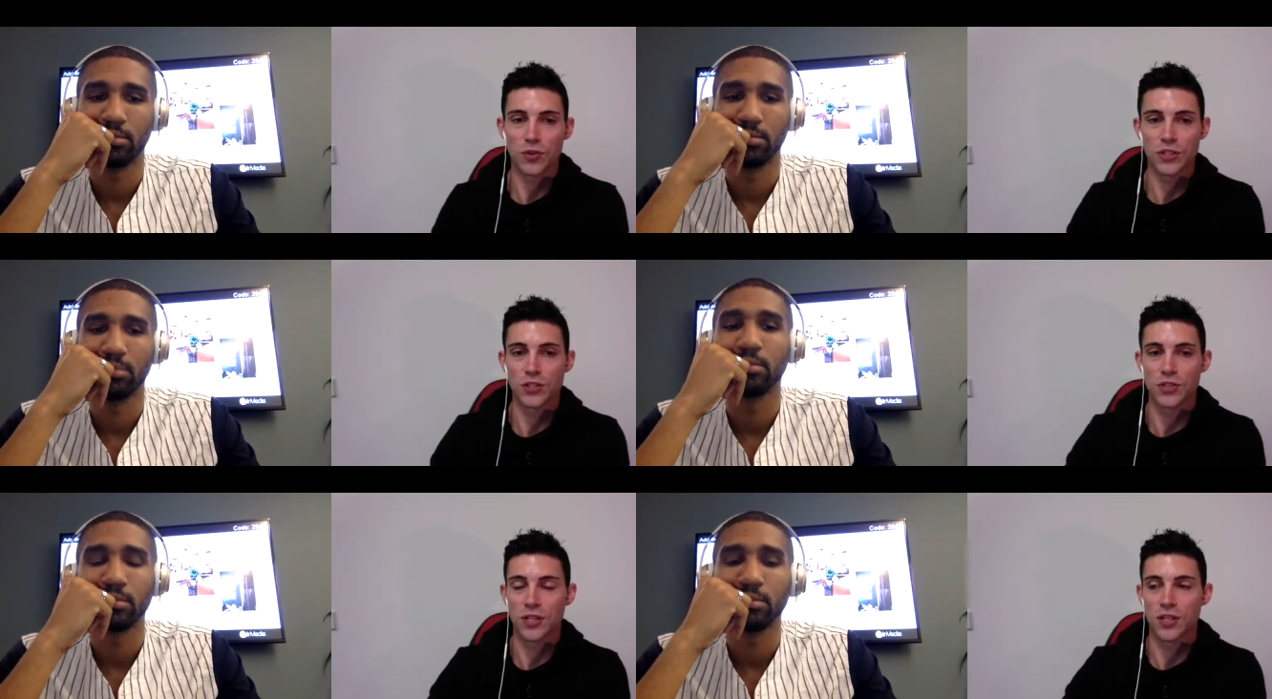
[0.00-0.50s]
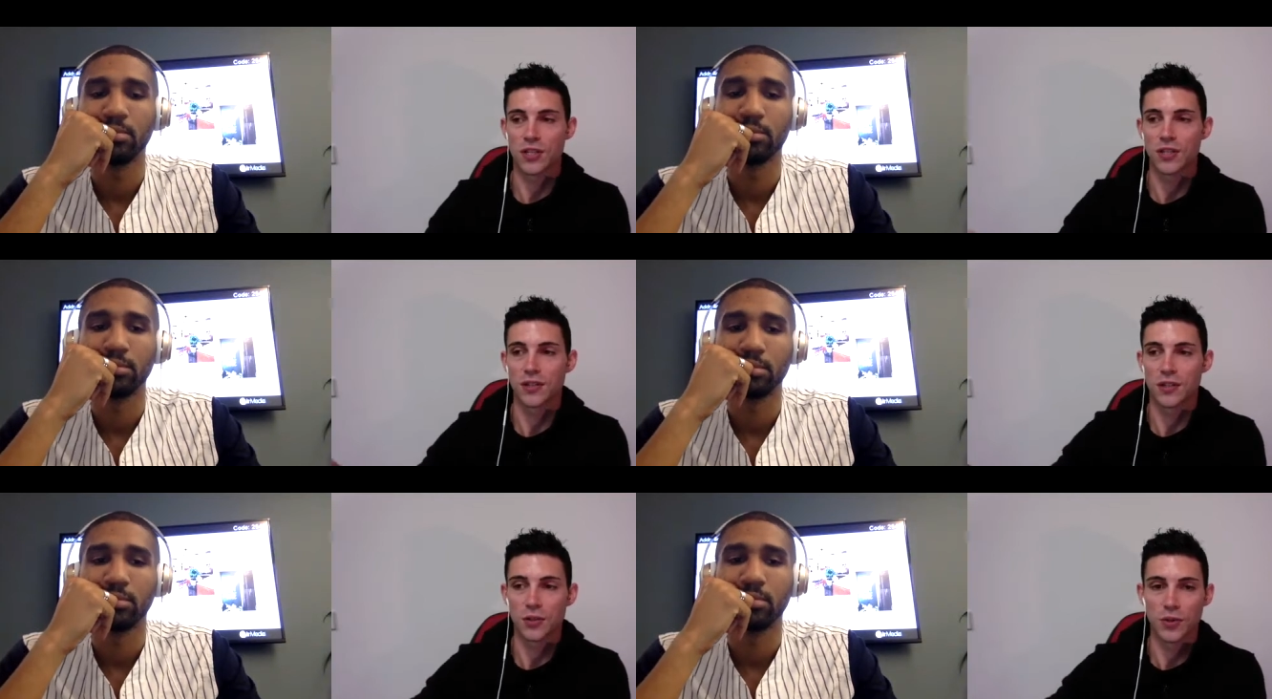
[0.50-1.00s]
Speaker 1: and she's like, you
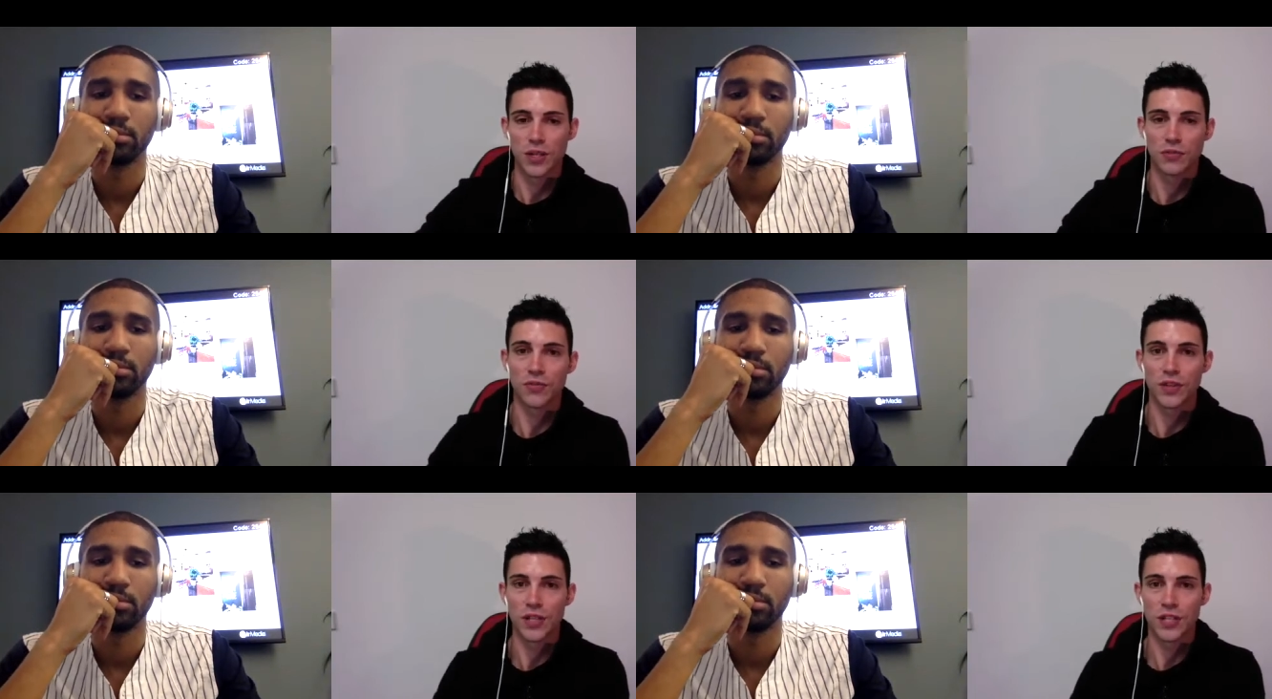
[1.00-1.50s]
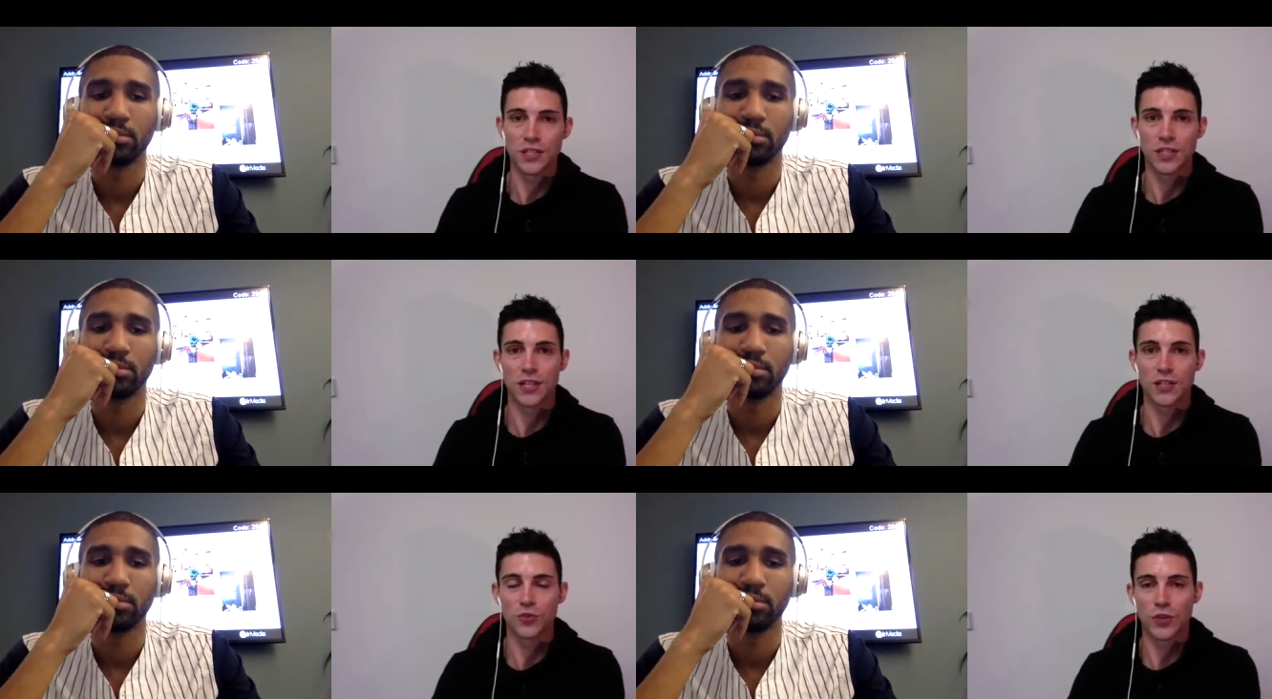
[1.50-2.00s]
know, I could never fit into
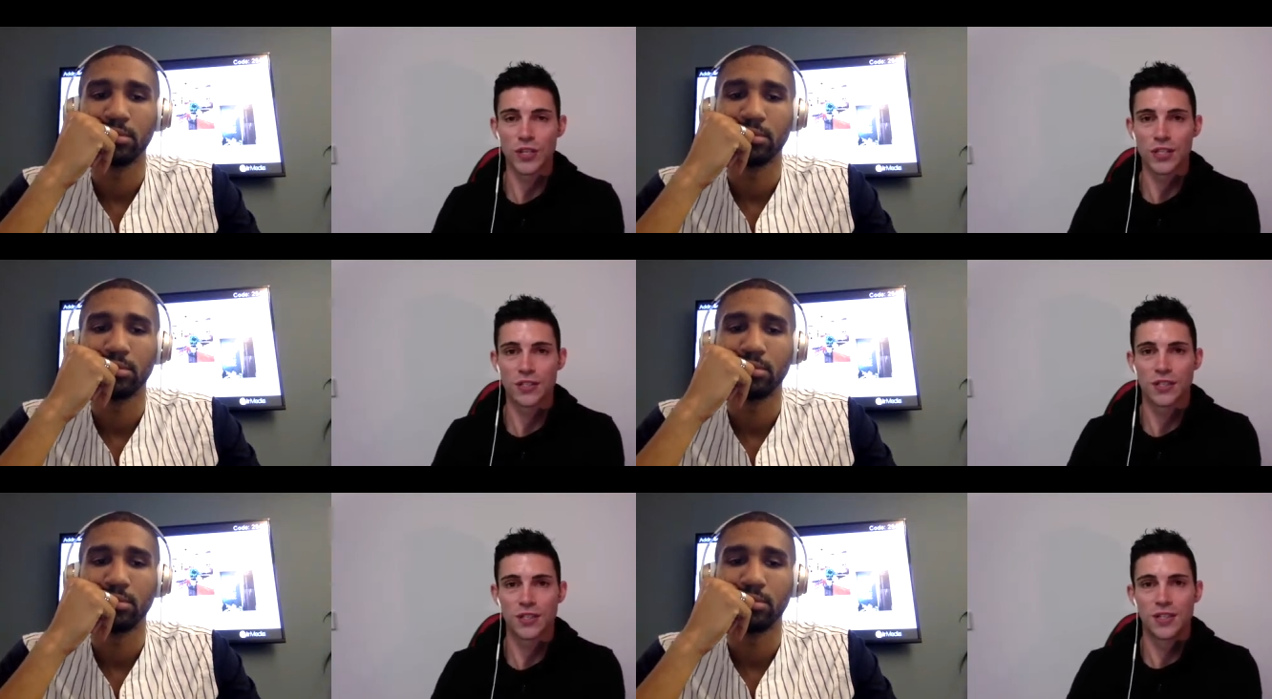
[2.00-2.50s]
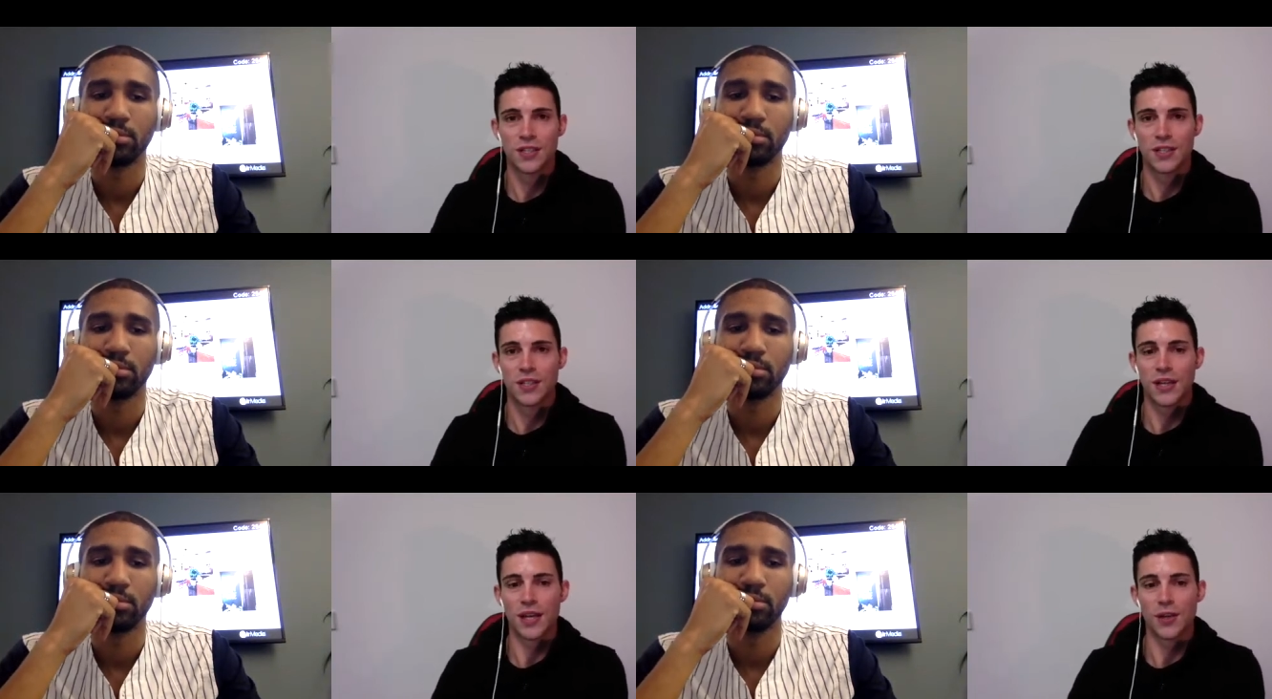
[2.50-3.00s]
that dress,
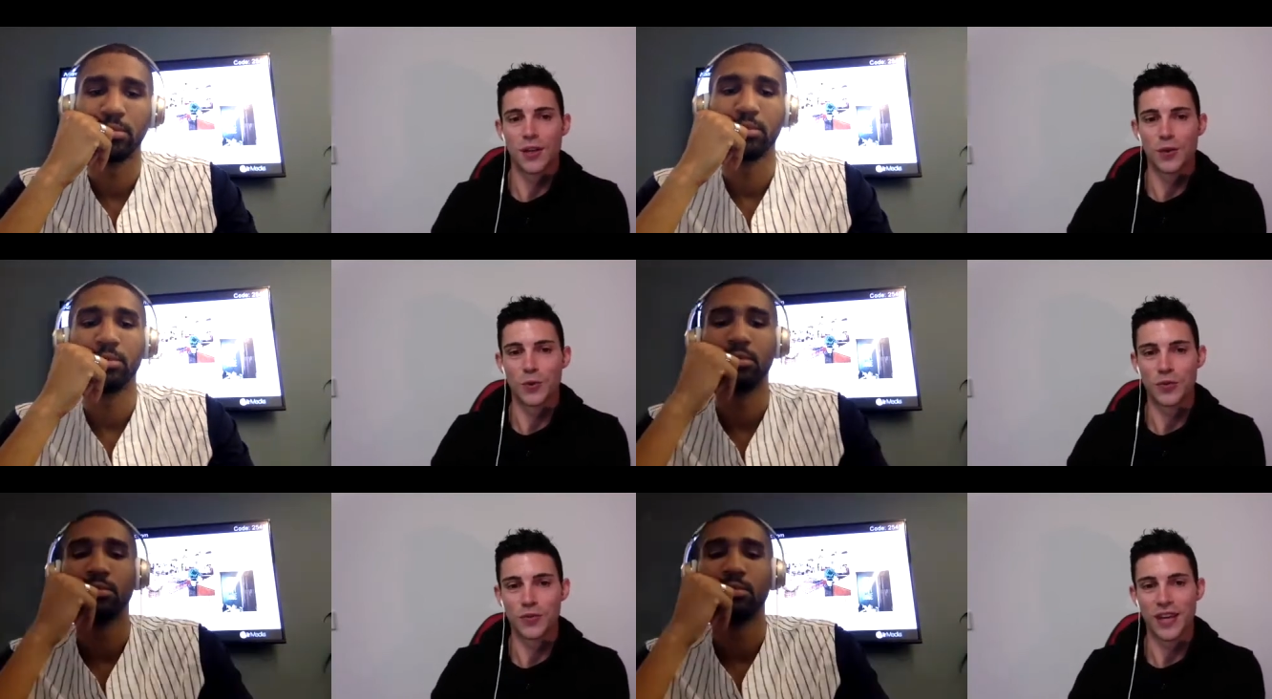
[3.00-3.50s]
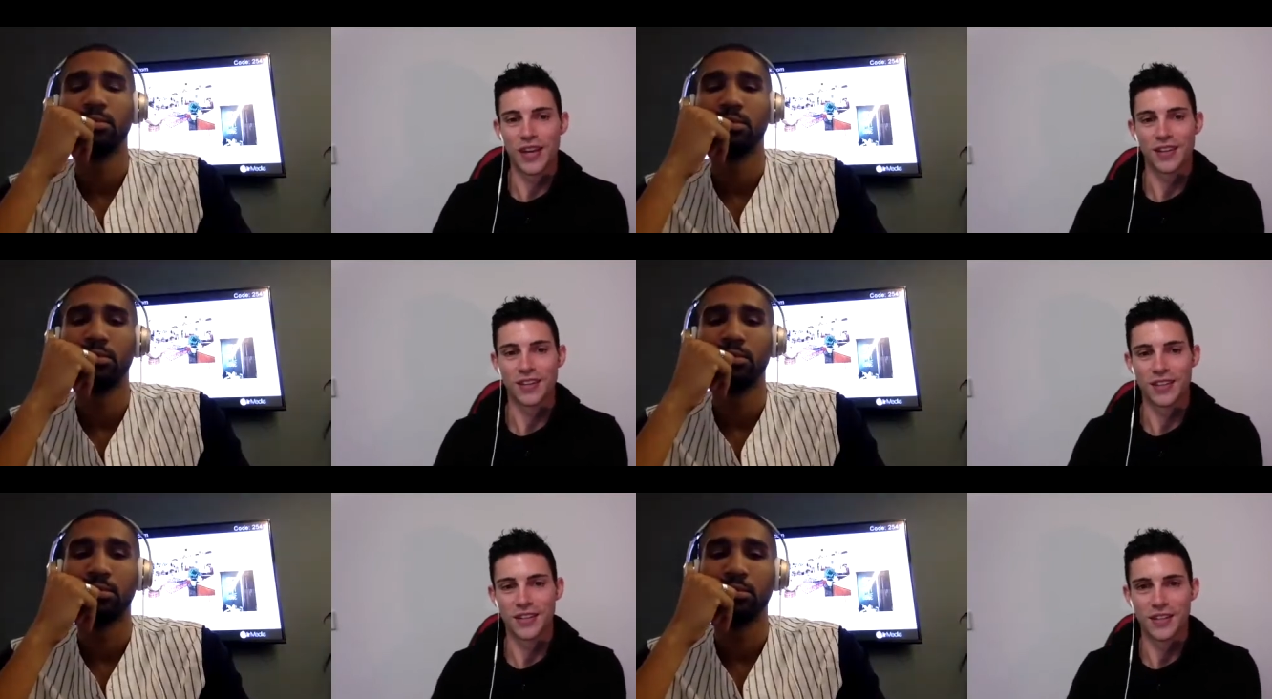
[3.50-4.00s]
and all of
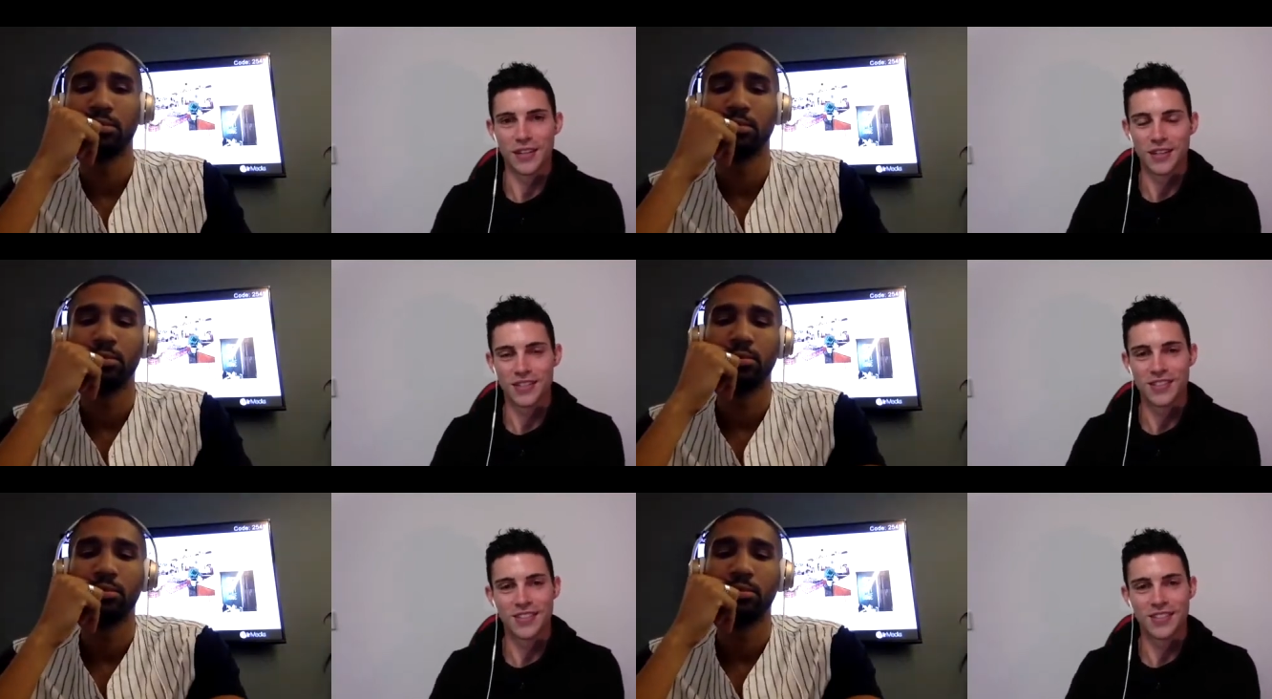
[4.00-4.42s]
that, and